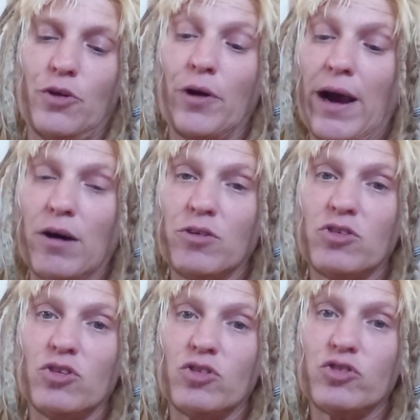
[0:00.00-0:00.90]
your
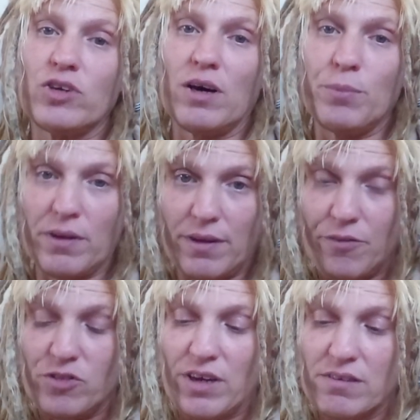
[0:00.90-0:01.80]
houses shall be
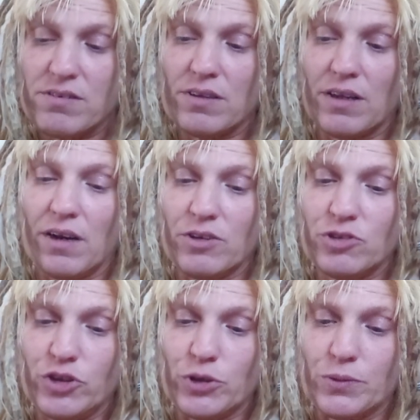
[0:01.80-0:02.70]
left desolate
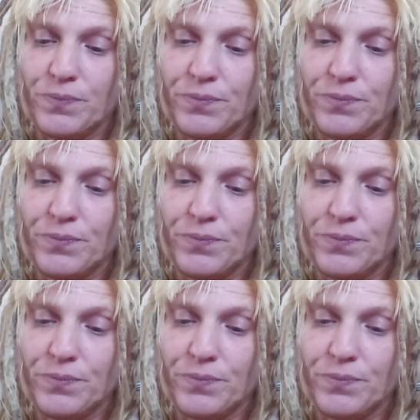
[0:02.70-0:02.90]
unto you.